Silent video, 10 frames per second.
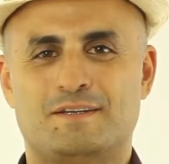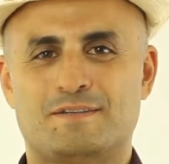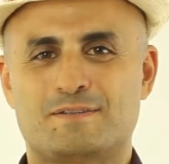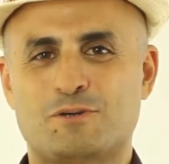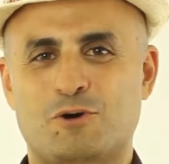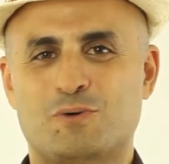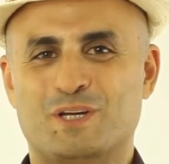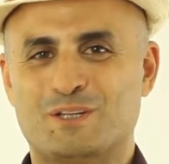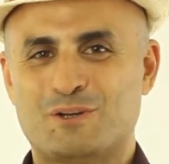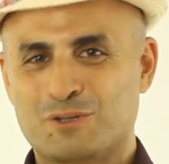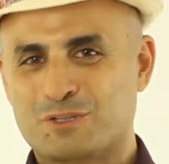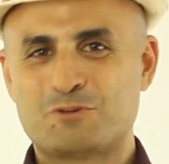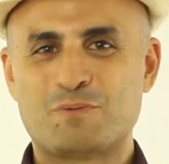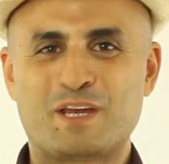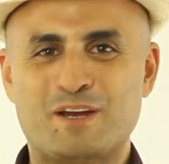So, in order to
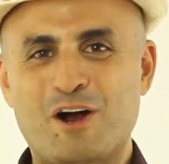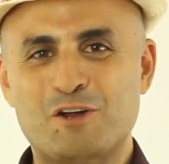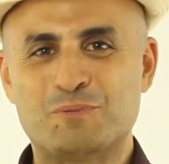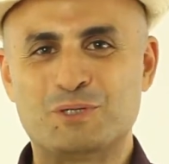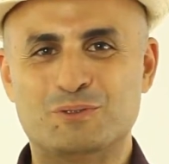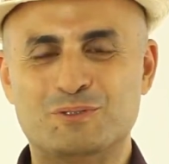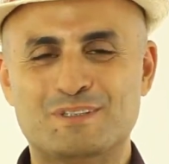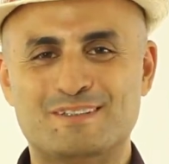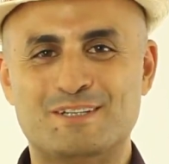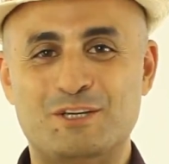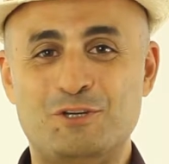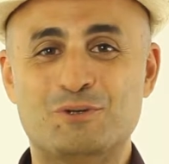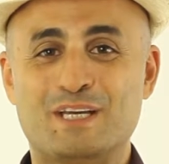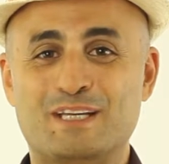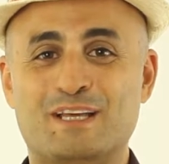make a heart balloon, you
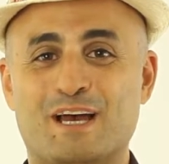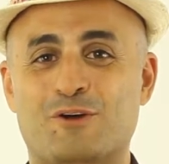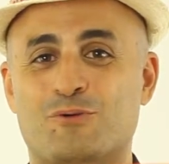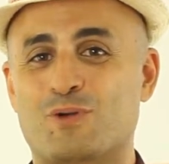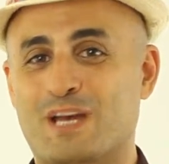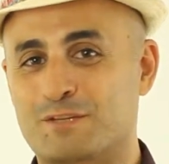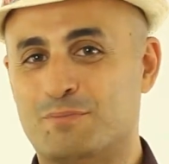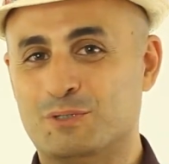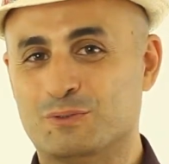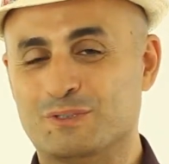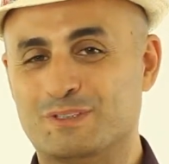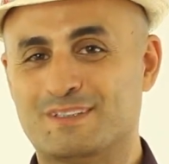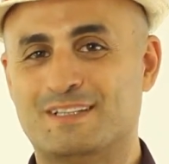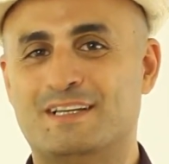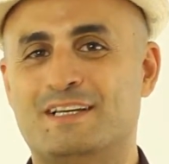need a red balloon.
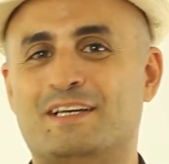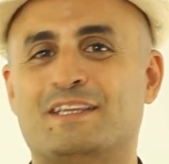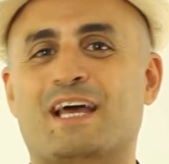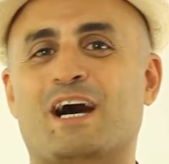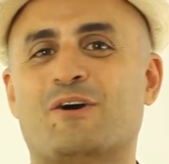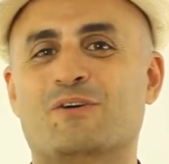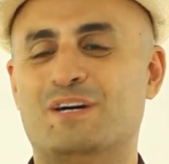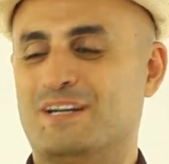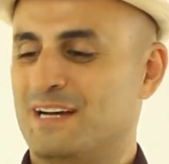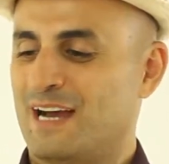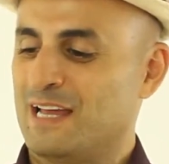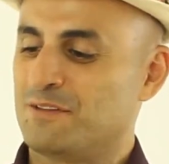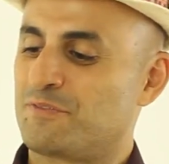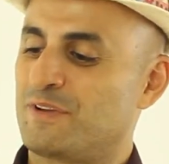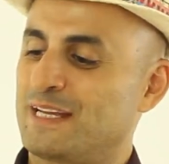Now, I
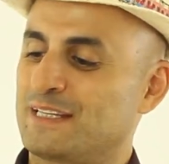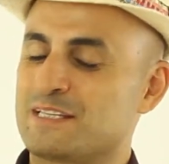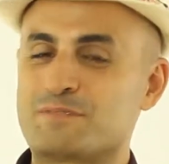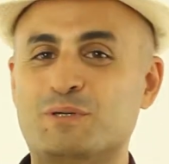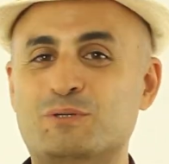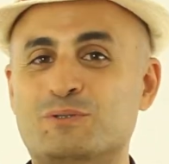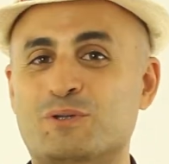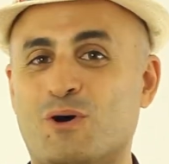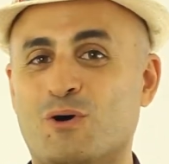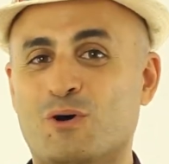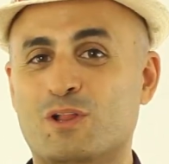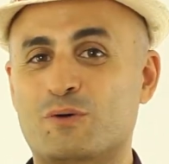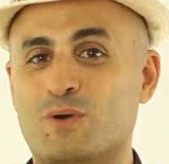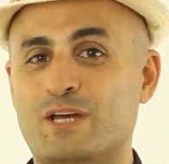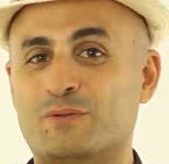inflated this balloon all the
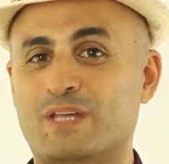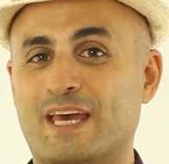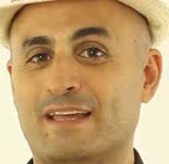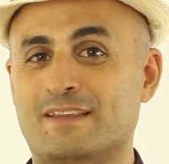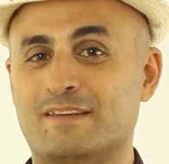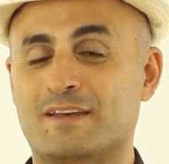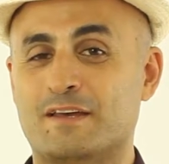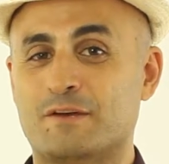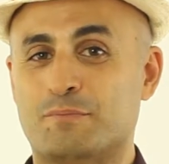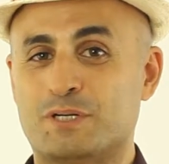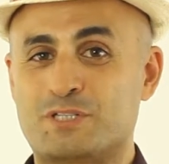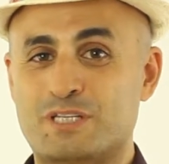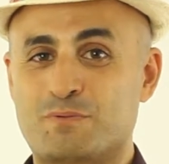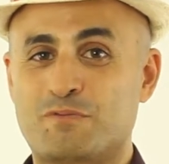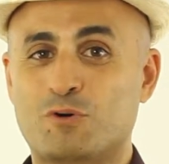way to the end, but
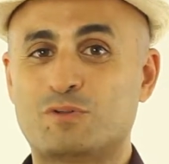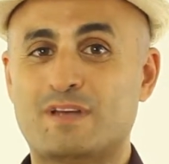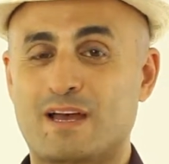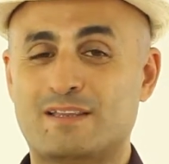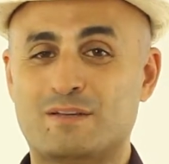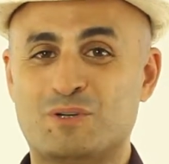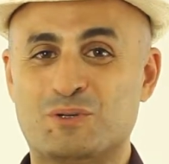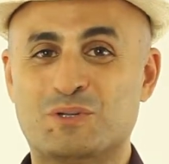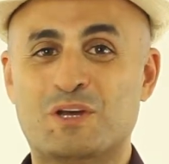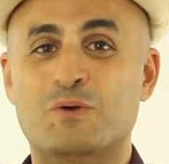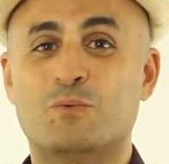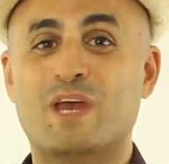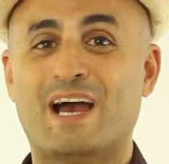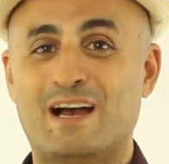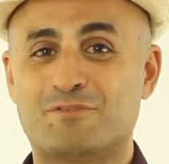just before tying the balloon, we
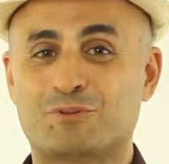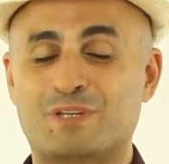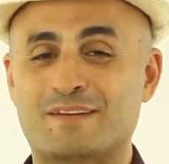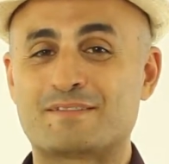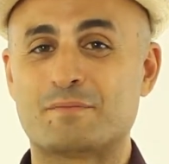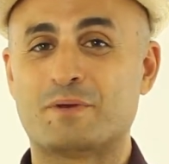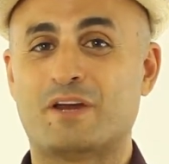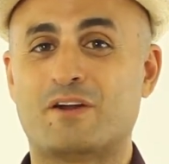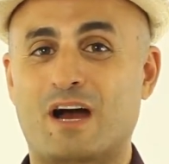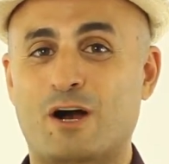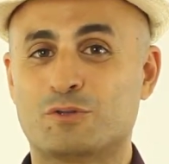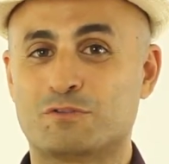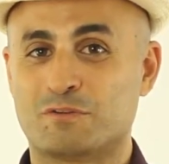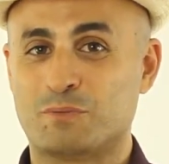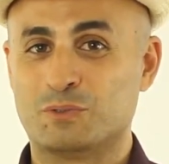have to take some air out
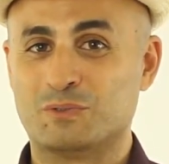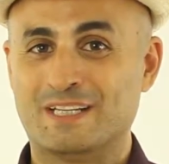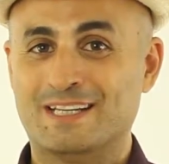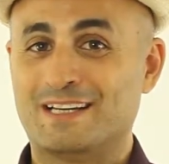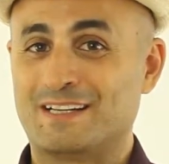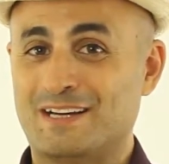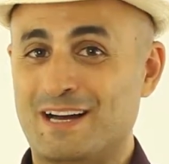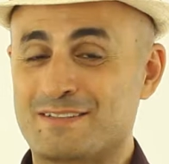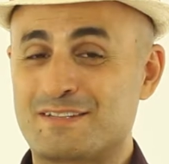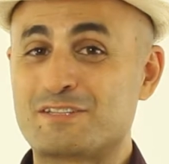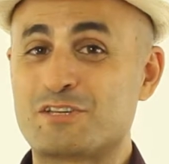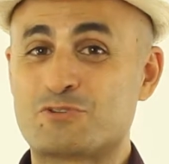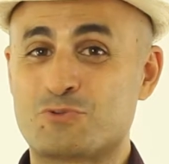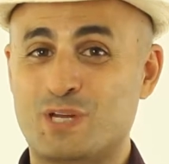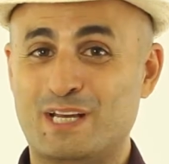of the balloon. Guys, this is
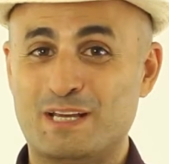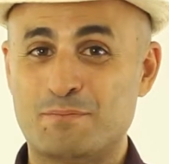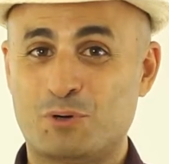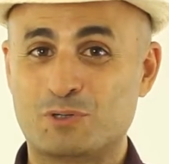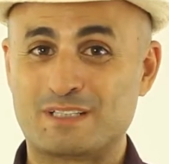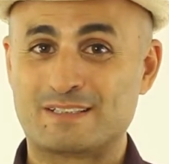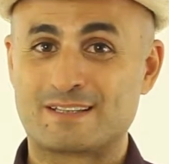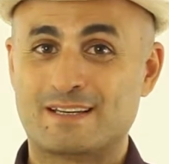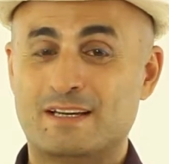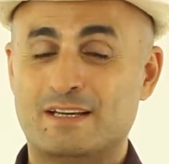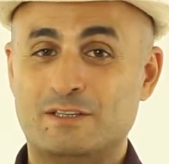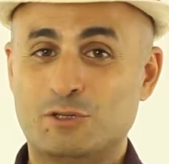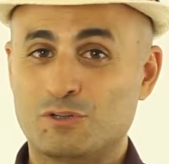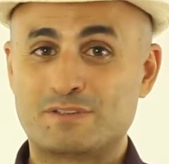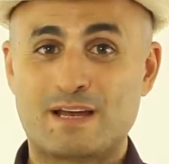really important.
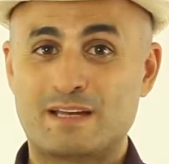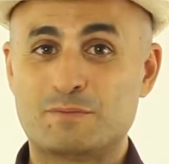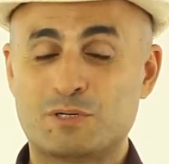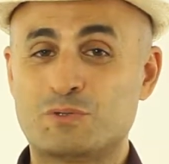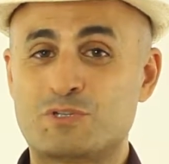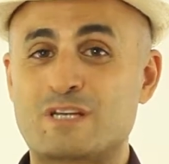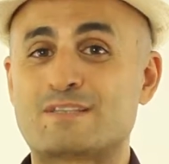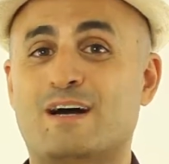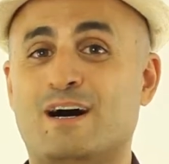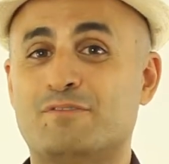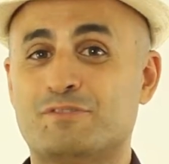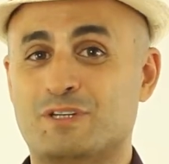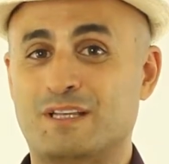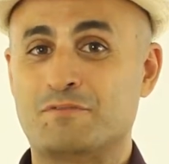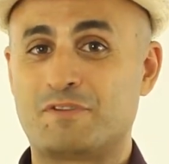Don't tie the balloon just after
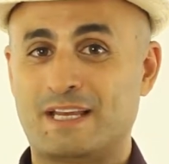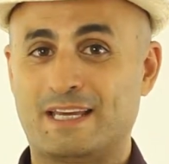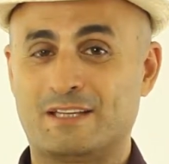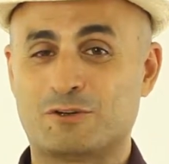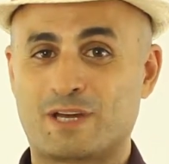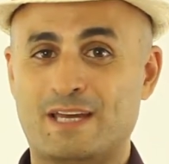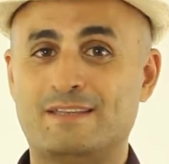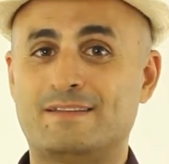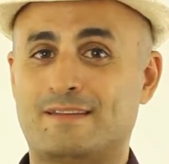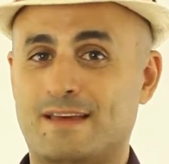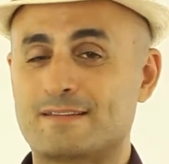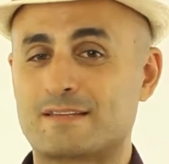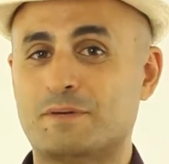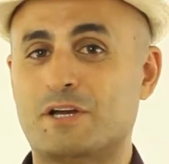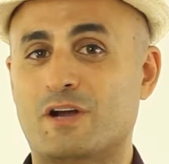inflating it, okay? Take
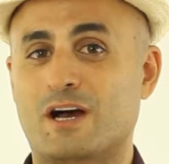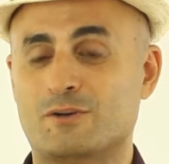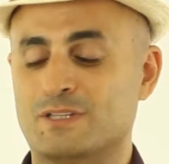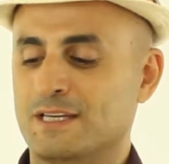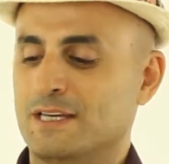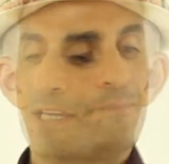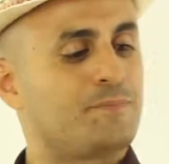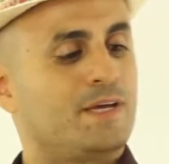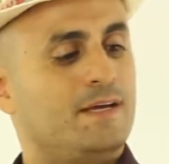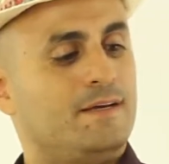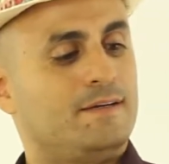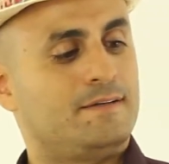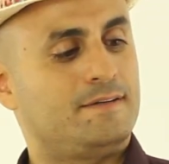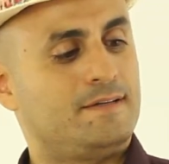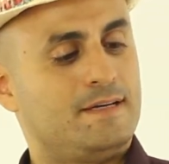some air out.
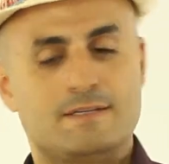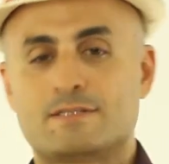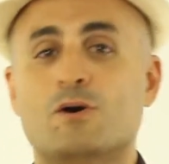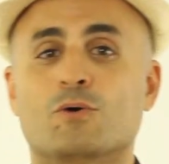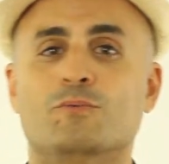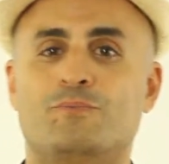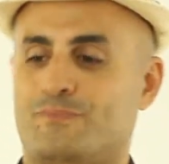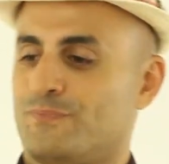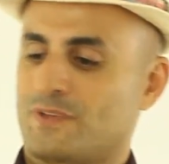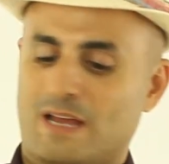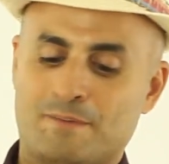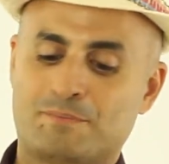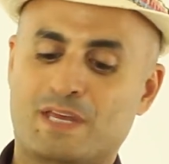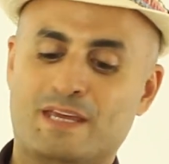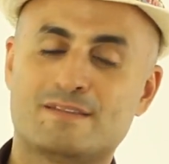So, I'm
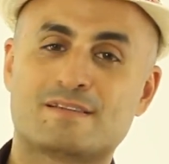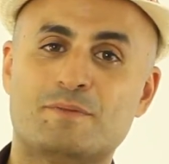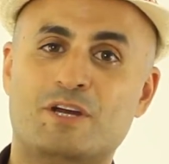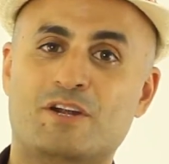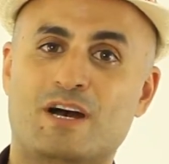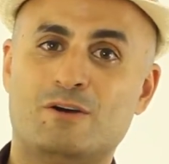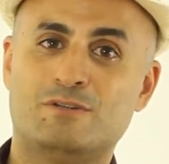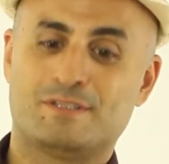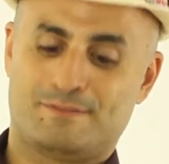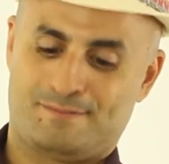taking some air out.